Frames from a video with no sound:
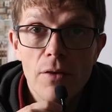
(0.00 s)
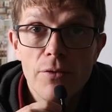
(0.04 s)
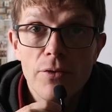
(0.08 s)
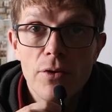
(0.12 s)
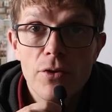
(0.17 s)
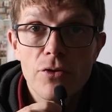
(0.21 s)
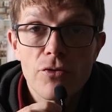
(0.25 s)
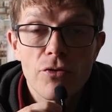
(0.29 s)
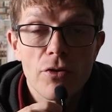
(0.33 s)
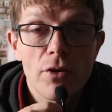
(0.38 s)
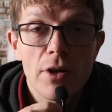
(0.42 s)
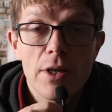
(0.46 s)
If you
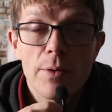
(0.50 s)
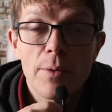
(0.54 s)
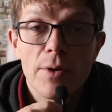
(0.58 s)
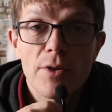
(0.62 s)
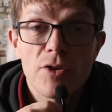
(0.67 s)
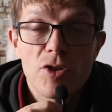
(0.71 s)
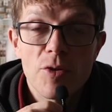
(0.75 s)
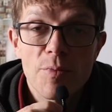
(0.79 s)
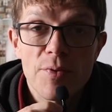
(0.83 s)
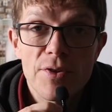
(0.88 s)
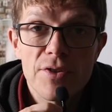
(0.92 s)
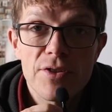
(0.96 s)
truly
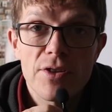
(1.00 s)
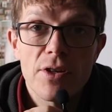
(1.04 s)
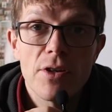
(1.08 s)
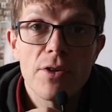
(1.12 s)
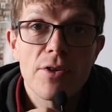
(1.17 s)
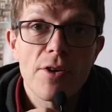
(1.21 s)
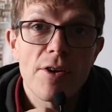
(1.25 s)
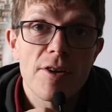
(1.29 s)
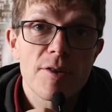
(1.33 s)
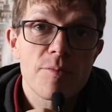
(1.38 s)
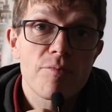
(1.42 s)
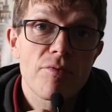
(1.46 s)
want to pursue
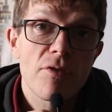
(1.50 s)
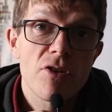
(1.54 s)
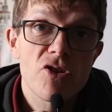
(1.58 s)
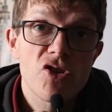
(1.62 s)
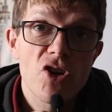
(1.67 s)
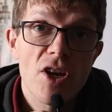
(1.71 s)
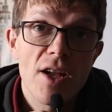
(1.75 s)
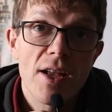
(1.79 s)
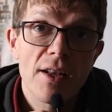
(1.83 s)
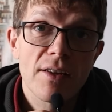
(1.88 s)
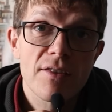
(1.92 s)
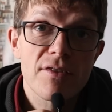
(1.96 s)
those
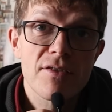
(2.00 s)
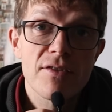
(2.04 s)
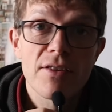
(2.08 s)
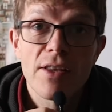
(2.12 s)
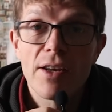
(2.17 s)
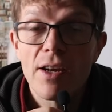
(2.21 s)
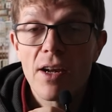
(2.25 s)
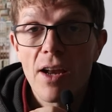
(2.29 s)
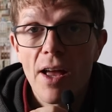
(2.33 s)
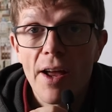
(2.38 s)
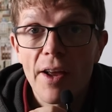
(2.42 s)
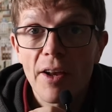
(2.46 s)
projects,
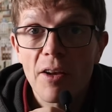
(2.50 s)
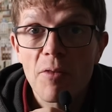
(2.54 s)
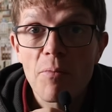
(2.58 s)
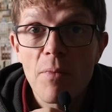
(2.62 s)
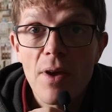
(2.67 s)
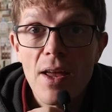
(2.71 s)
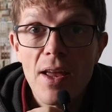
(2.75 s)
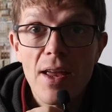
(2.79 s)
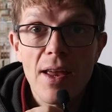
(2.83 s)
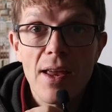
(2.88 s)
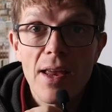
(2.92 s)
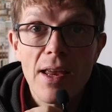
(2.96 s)
then like
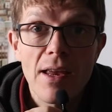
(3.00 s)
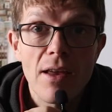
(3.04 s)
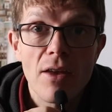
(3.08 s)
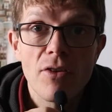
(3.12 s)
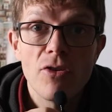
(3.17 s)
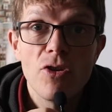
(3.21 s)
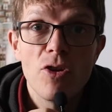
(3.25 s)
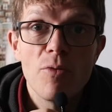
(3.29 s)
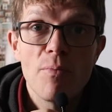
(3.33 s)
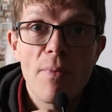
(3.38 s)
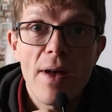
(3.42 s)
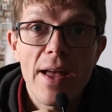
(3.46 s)
me,
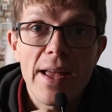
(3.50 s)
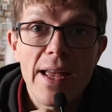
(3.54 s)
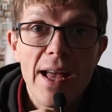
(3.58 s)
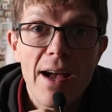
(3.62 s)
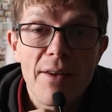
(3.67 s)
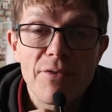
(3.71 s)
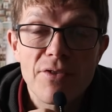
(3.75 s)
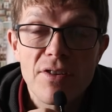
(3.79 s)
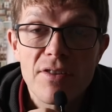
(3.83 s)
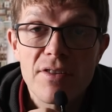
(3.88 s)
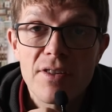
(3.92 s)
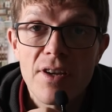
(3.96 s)
you may
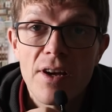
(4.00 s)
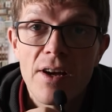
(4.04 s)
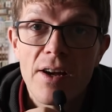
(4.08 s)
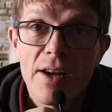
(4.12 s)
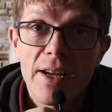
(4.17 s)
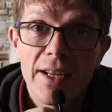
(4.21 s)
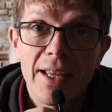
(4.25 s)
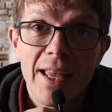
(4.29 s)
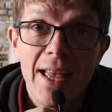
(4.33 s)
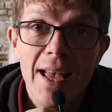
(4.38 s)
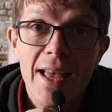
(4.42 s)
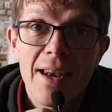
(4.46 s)
have to
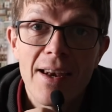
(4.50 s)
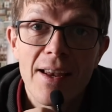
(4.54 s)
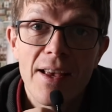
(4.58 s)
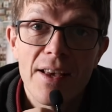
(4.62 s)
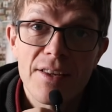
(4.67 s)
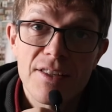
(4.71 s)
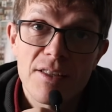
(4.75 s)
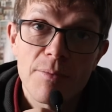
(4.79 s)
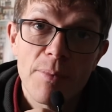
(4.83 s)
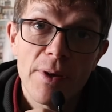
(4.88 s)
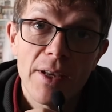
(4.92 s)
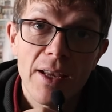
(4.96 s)
start again as a